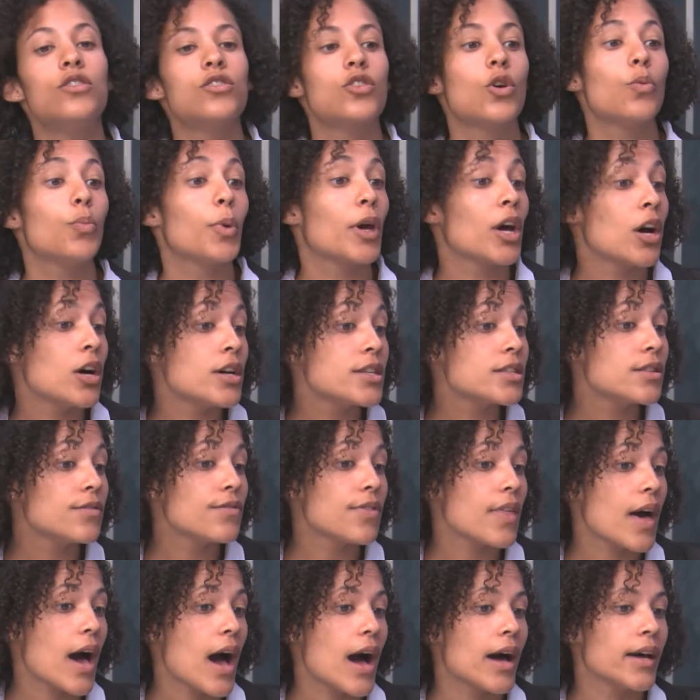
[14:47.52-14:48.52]
So because of
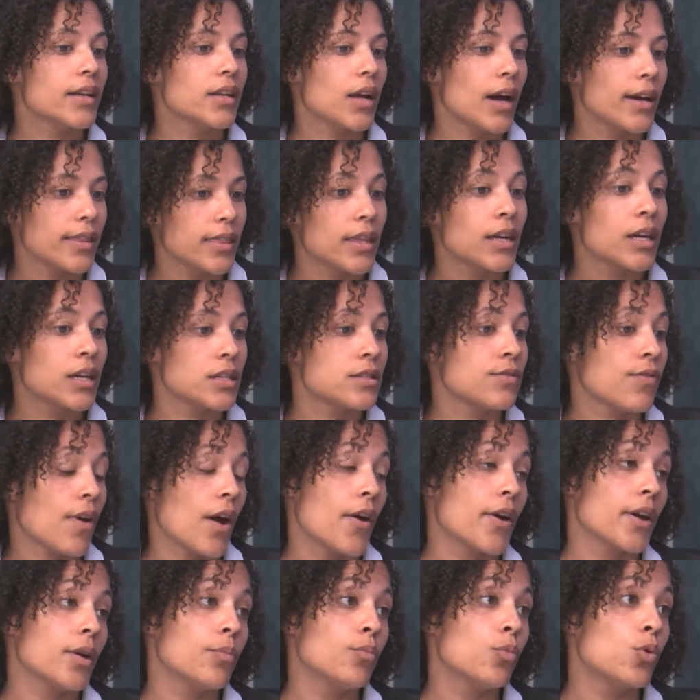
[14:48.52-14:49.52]
that, I think it's
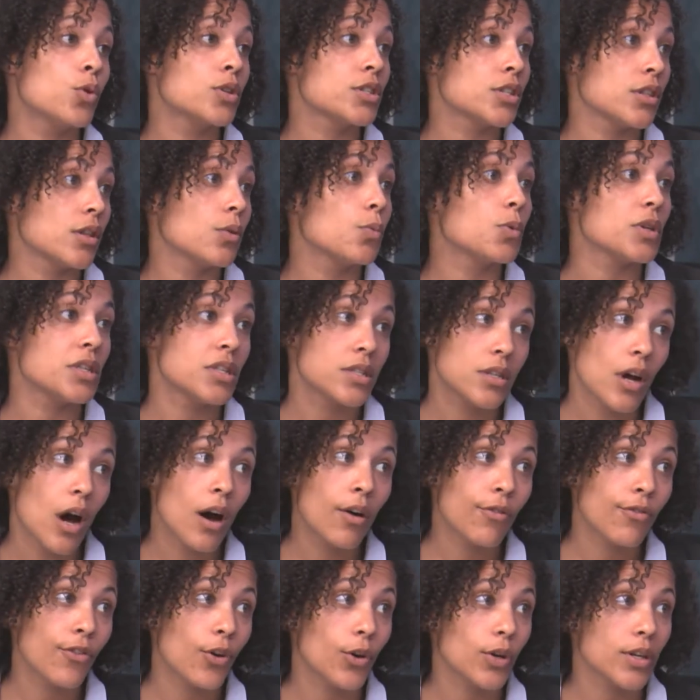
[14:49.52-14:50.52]
very important that we
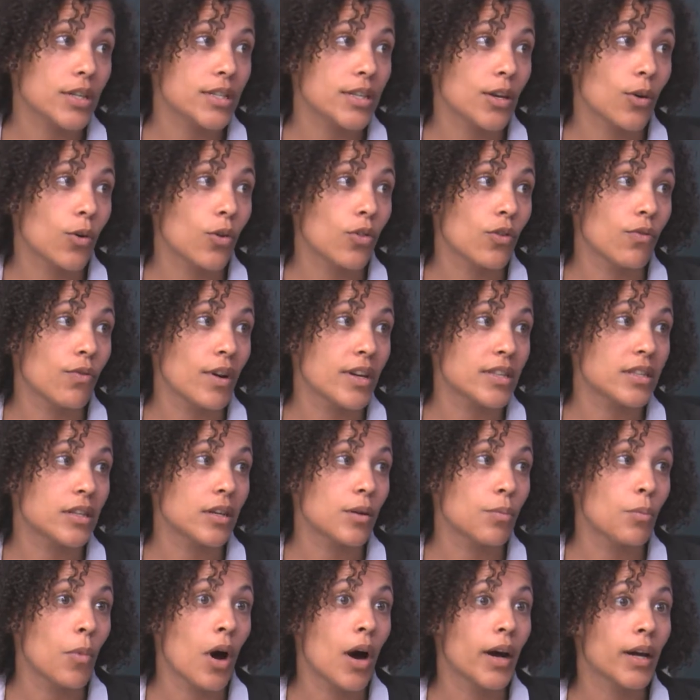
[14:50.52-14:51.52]
start focusing on the
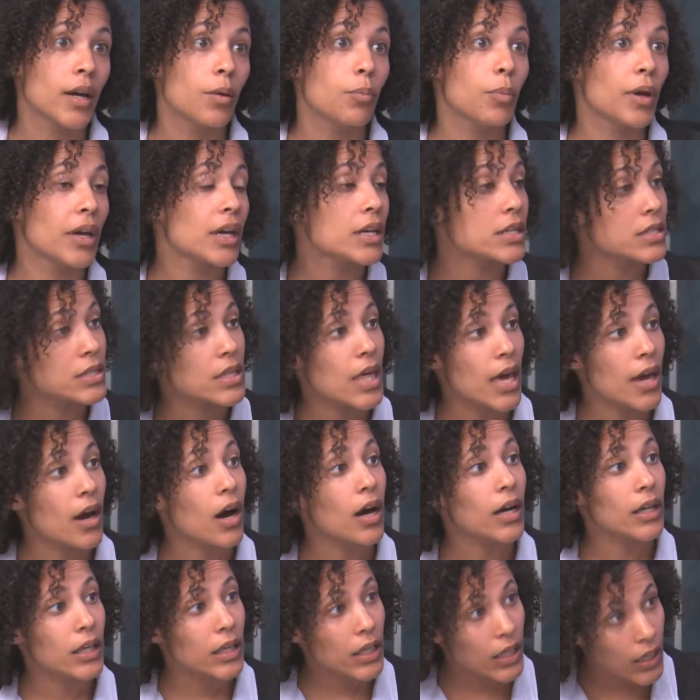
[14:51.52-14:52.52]
resident market, because they
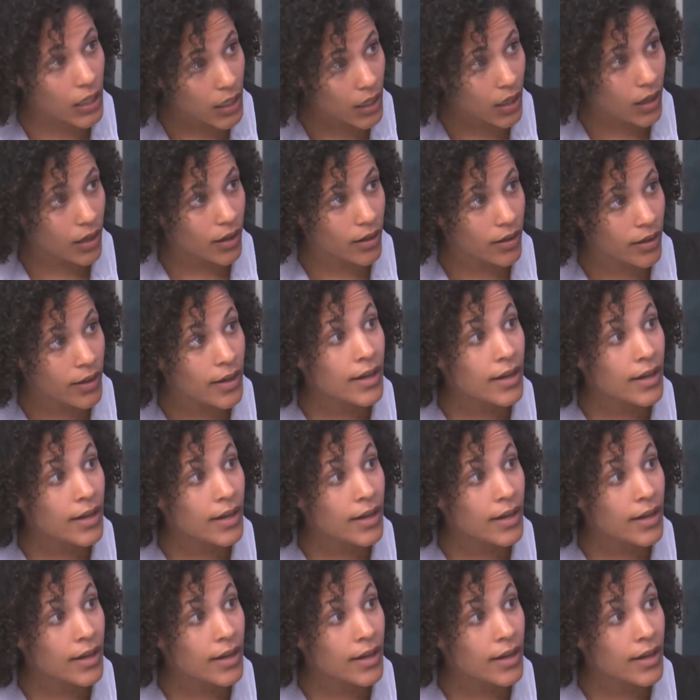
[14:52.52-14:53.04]
are here.